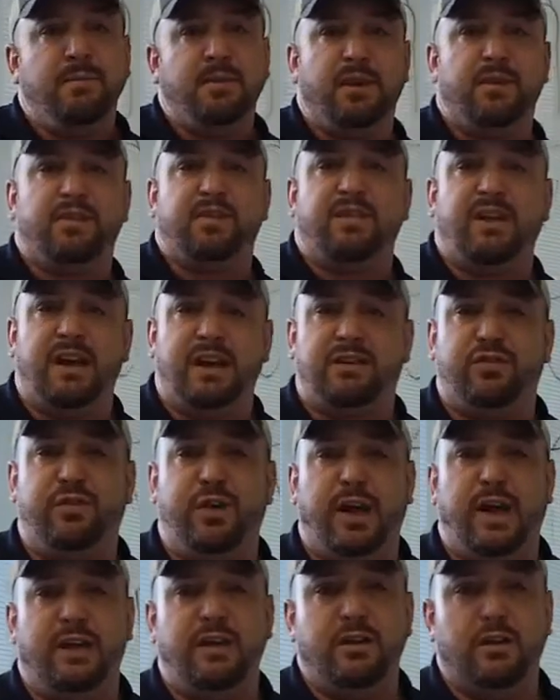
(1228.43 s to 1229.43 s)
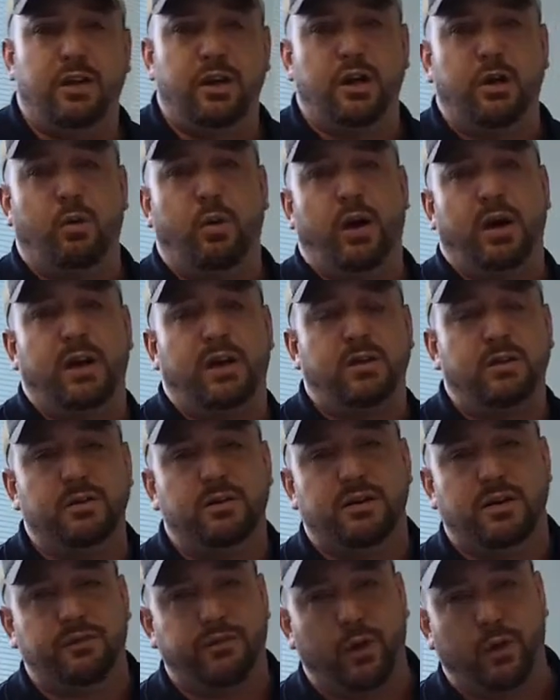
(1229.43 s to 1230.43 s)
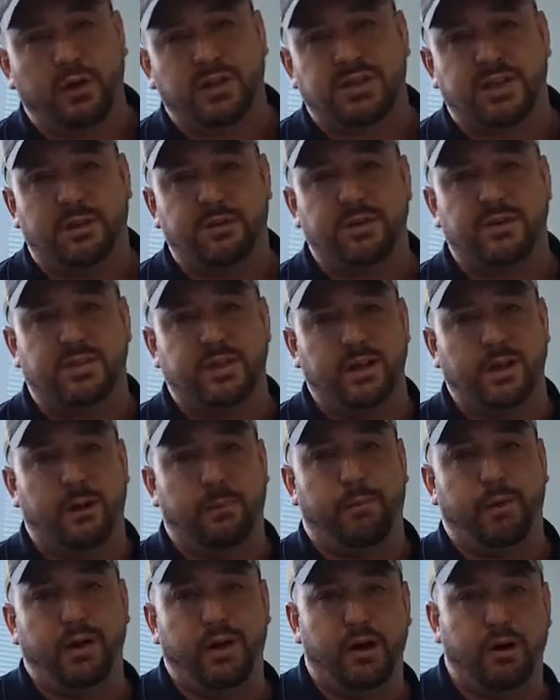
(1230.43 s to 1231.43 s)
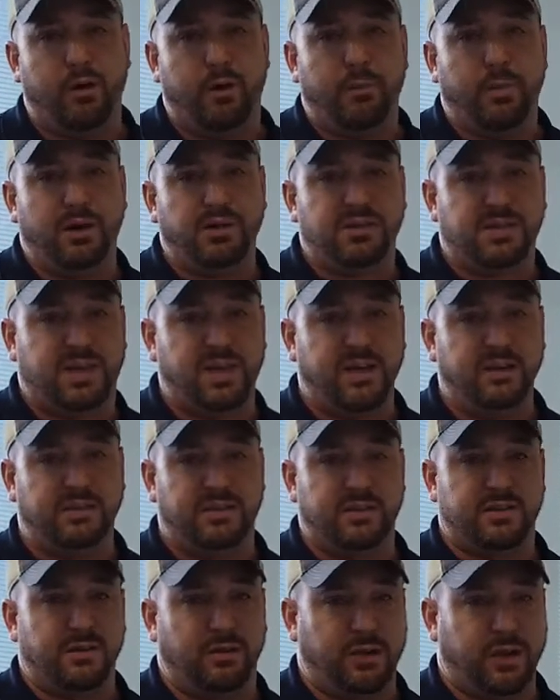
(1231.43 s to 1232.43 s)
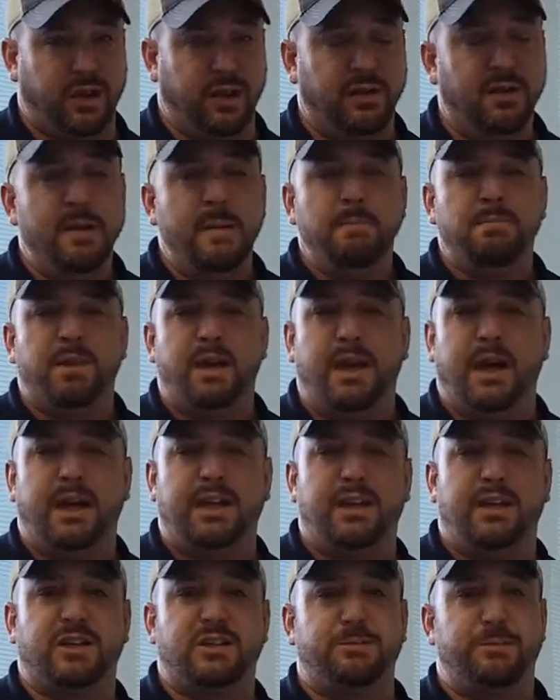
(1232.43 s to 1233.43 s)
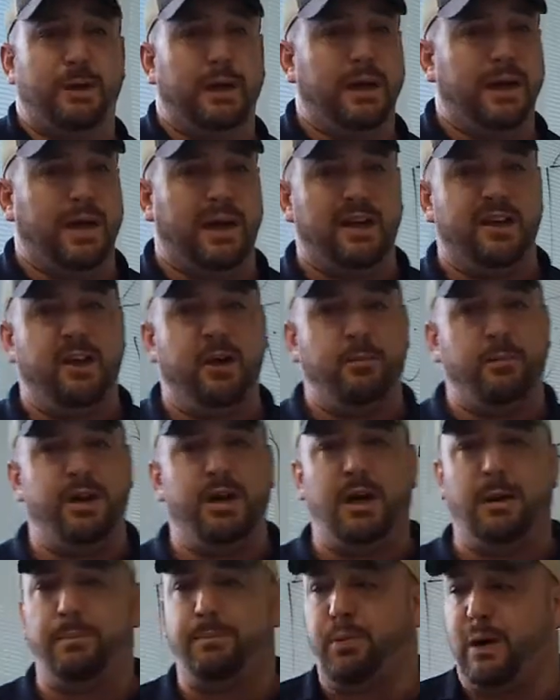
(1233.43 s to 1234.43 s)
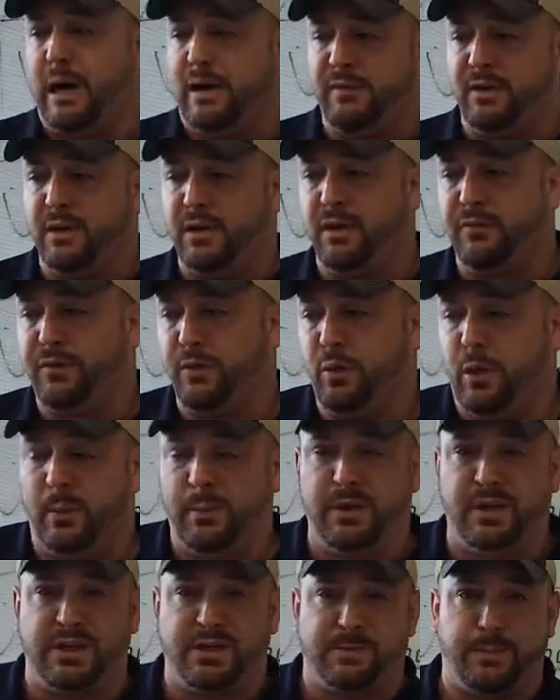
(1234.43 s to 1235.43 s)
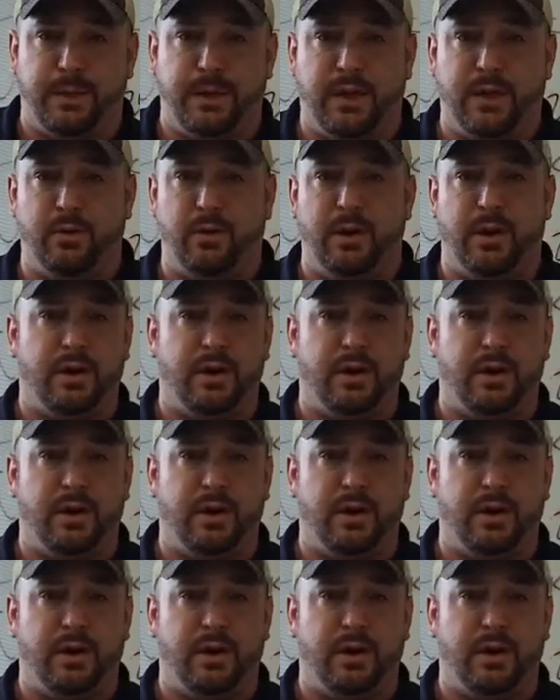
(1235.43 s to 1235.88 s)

If tax-vet, you're going to want to use a 417 or below in most cases, okay? And I can explain that. Hit me up privately if you want me to explain that one.